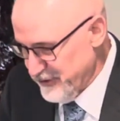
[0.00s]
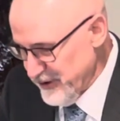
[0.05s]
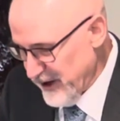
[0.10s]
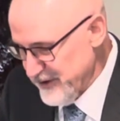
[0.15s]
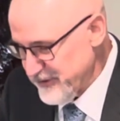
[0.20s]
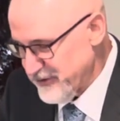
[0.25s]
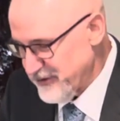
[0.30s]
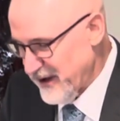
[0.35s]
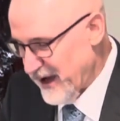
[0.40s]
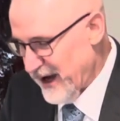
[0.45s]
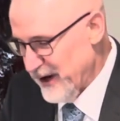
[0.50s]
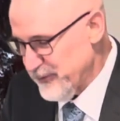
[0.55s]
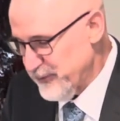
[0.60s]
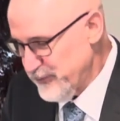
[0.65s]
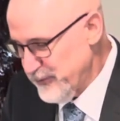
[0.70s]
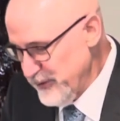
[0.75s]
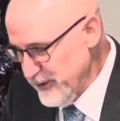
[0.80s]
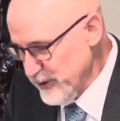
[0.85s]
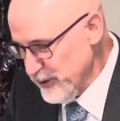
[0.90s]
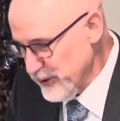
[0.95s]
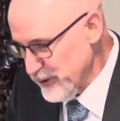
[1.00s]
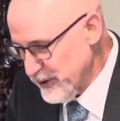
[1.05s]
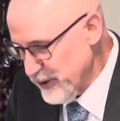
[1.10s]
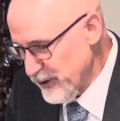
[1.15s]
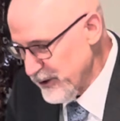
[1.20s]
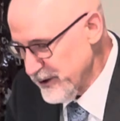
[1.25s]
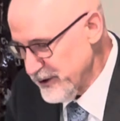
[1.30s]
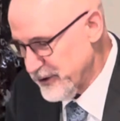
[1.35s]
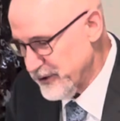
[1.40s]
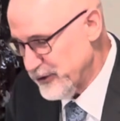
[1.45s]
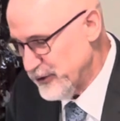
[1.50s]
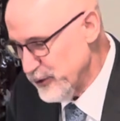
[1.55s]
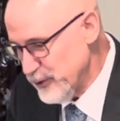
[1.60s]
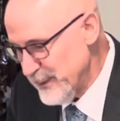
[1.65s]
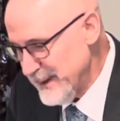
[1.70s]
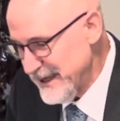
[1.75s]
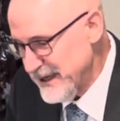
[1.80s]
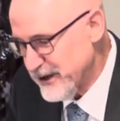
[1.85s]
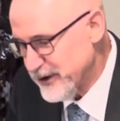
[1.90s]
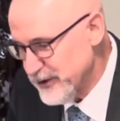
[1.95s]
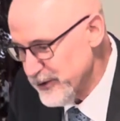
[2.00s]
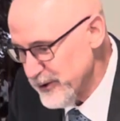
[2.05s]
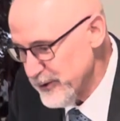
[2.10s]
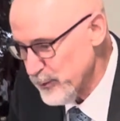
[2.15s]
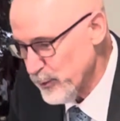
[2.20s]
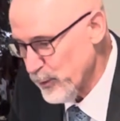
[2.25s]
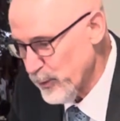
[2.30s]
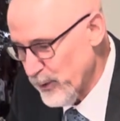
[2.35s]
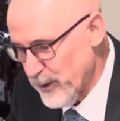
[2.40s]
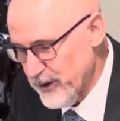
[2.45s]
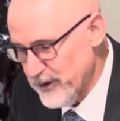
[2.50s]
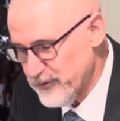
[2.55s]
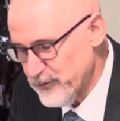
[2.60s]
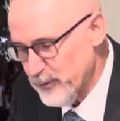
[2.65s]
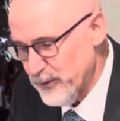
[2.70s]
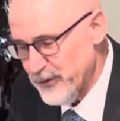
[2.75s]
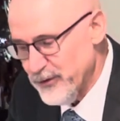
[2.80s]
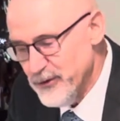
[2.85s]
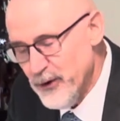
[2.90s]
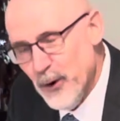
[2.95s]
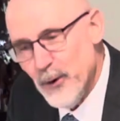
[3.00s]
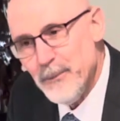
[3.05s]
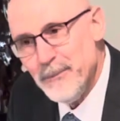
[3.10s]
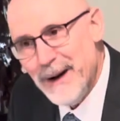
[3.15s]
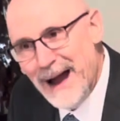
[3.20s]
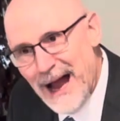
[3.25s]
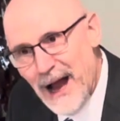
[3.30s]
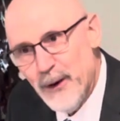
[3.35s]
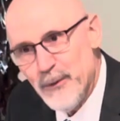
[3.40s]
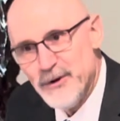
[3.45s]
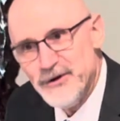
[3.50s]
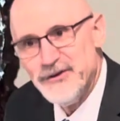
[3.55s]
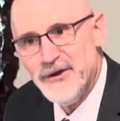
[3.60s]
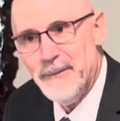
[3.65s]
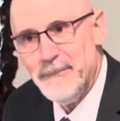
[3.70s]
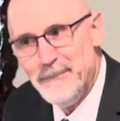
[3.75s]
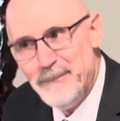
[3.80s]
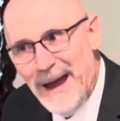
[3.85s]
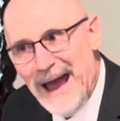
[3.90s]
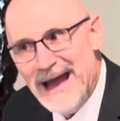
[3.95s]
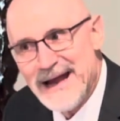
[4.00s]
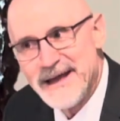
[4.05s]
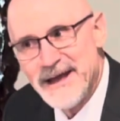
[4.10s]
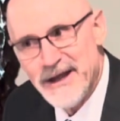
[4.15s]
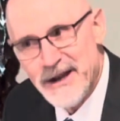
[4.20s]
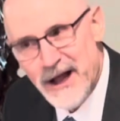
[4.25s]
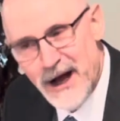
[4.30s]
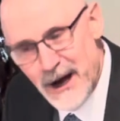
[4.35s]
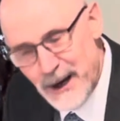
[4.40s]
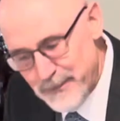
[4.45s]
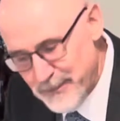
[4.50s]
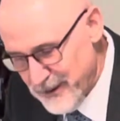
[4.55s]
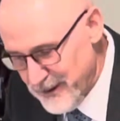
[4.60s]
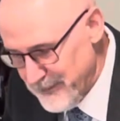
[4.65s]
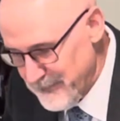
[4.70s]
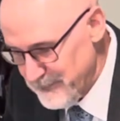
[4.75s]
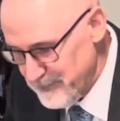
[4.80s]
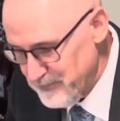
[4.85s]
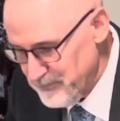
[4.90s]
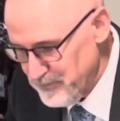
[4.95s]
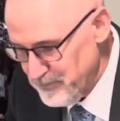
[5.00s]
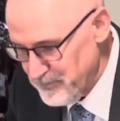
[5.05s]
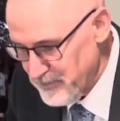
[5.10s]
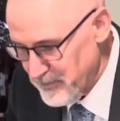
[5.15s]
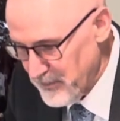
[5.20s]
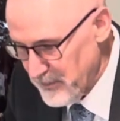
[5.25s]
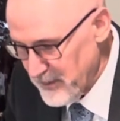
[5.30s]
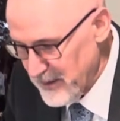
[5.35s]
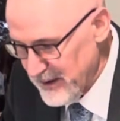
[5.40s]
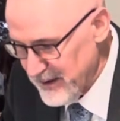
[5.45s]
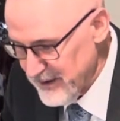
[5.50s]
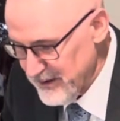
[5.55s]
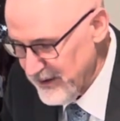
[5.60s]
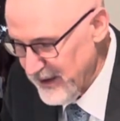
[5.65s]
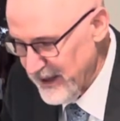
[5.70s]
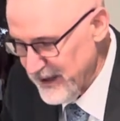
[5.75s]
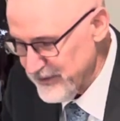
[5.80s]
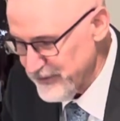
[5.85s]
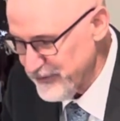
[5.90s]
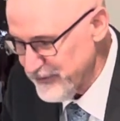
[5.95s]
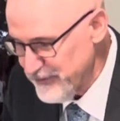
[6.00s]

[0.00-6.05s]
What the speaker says: just a feel-good, gooey good works with no power to back it up. And